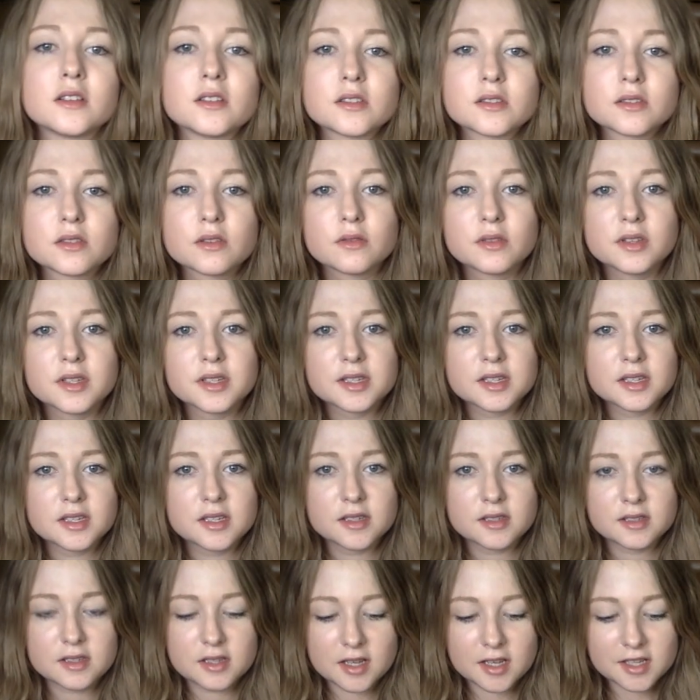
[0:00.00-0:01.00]
So this
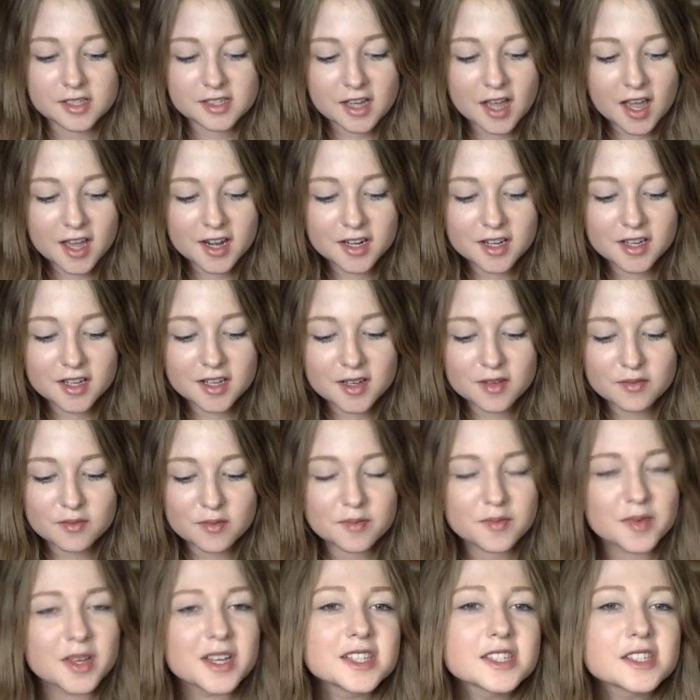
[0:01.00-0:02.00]
is, it's kind of,
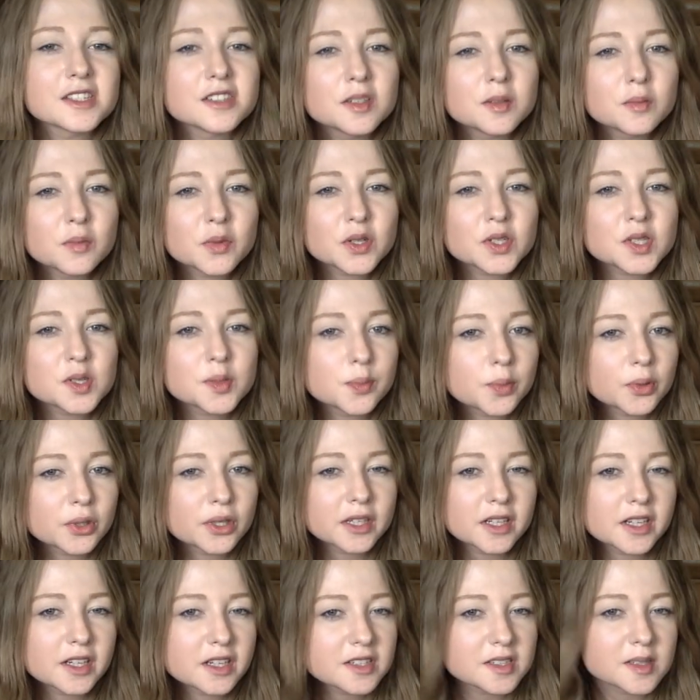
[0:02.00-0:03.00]
it's a little more
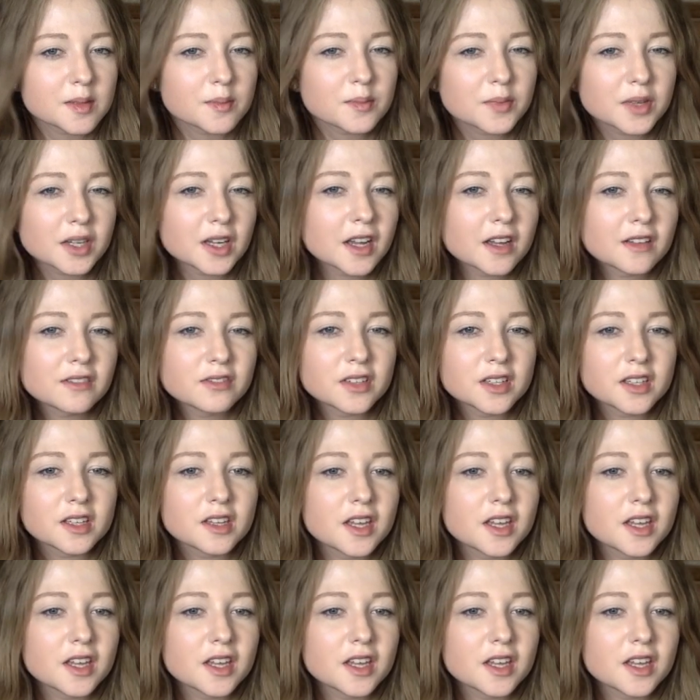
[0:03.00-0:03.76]
sporty or something I feel